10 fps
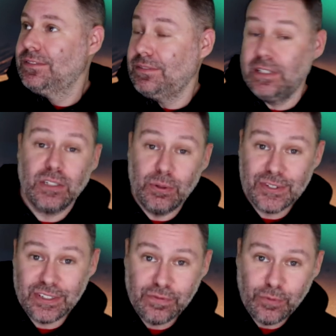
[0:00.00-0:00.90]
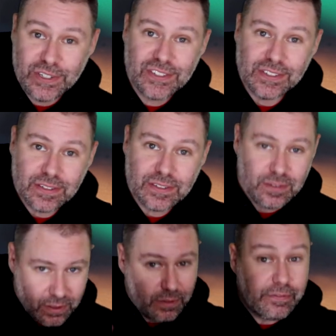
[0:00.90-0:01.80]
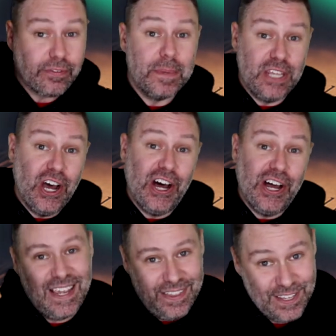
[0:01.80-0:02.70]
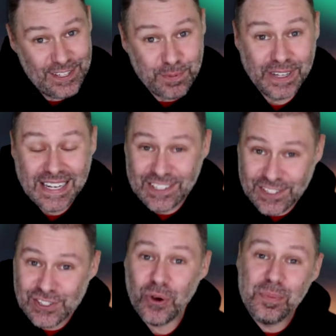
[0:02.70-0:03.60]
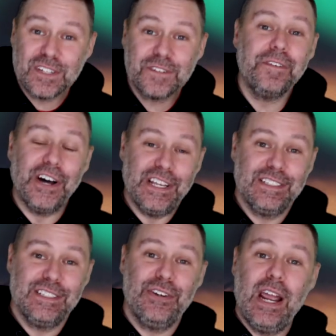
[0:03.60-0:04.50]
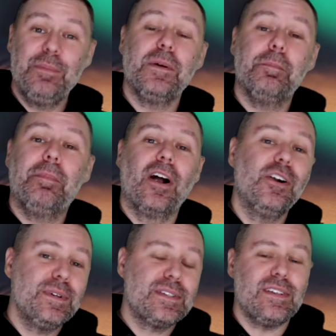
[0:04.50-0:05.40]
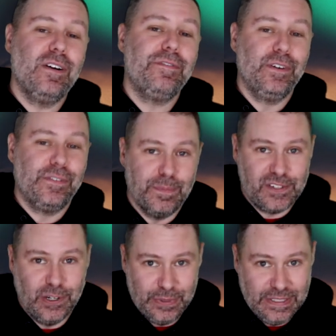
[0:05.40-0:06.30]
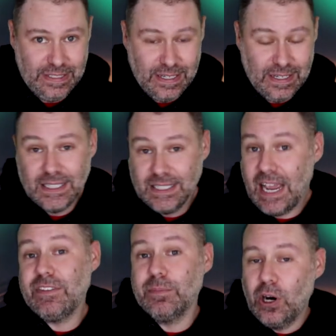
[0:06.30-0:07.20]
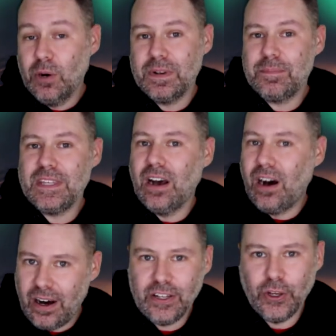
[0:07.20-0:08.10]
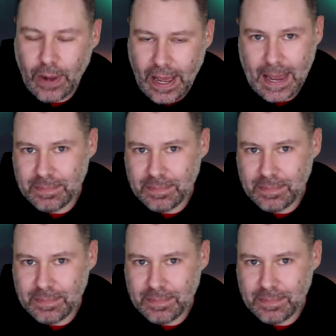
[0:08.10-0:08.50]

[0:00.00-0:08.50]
and ghostly voices from beyond. This one is so much fun. You're able to borrow a cell phone from someone, have them open up the audio app